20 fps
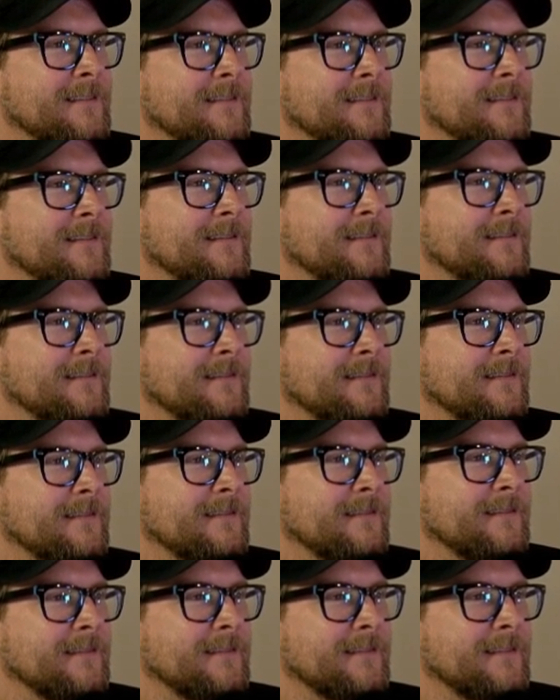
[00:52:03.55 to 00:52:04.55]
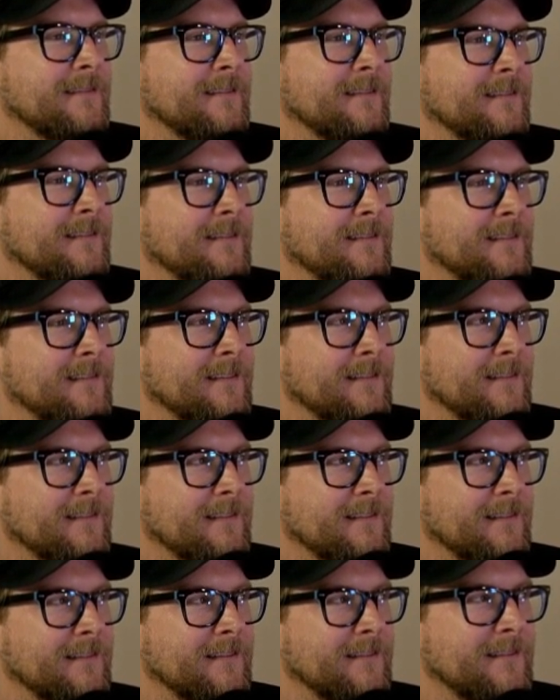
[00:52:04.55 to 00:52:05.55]

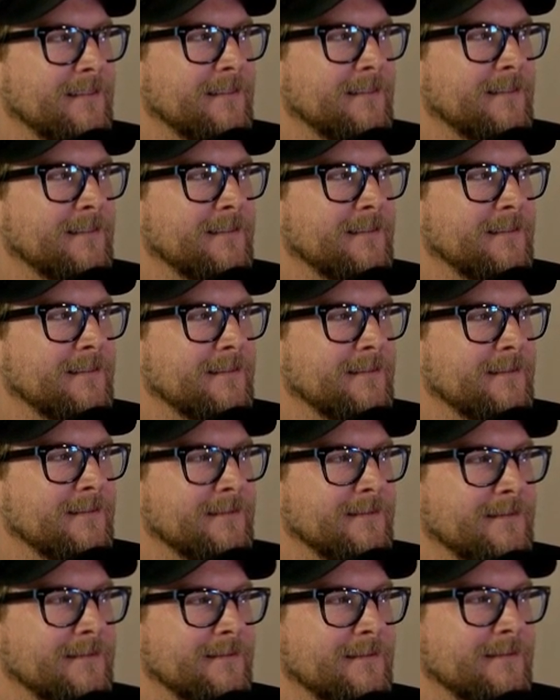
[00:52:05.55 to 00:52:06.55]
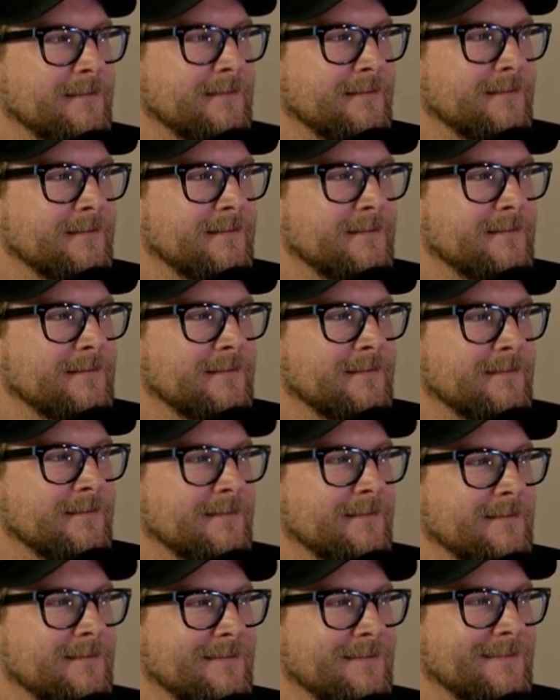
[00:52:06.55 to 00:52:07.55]

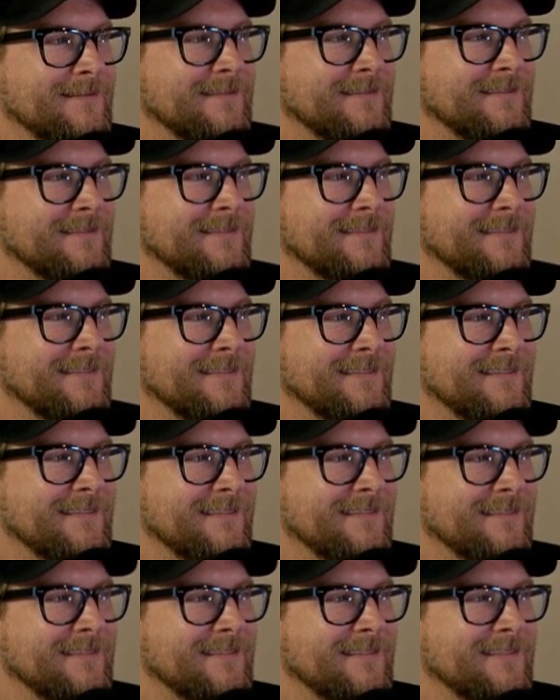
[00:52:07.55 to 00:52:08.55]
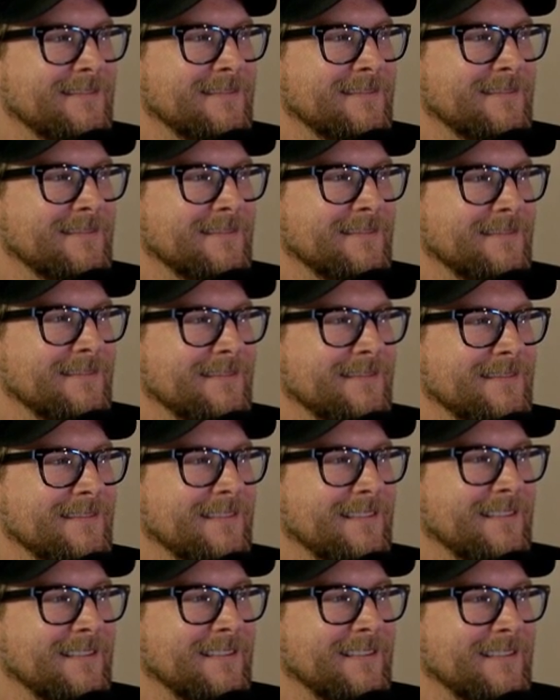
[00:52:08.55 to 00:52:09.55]

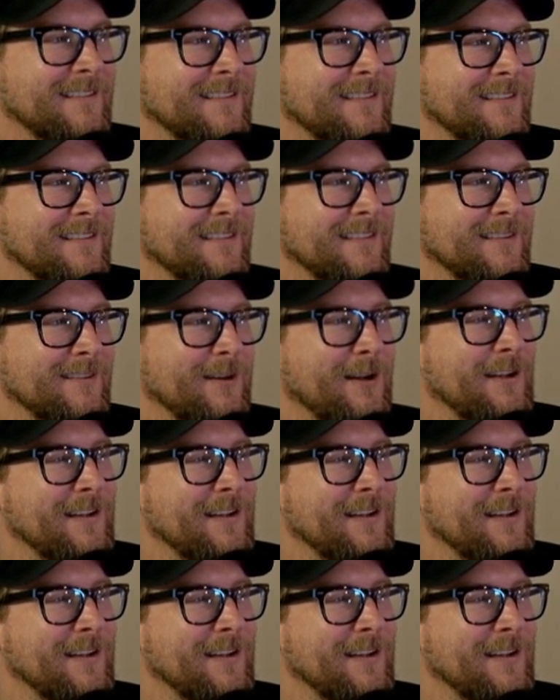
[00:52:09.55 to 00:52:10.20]
No words are spoken by the person on screen.